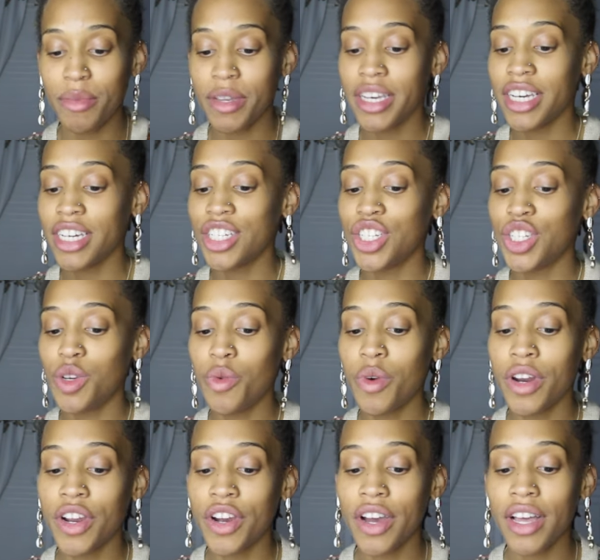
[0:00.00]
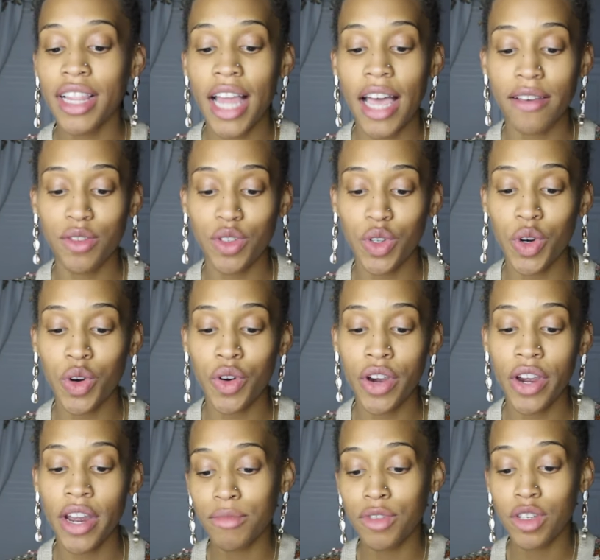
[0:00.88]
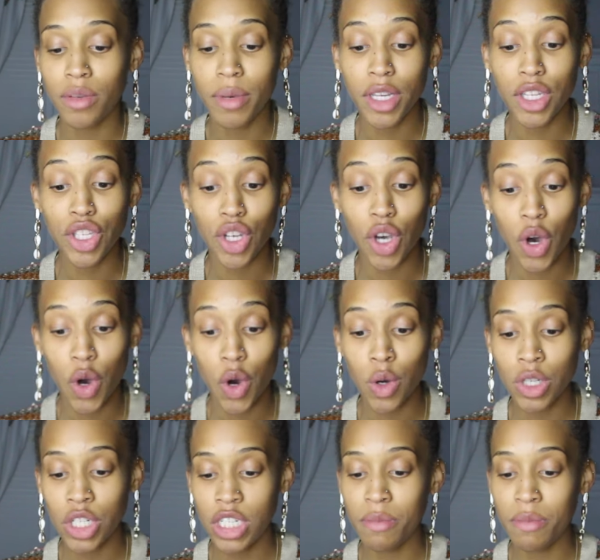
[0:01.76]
because she wanted her life story to be told.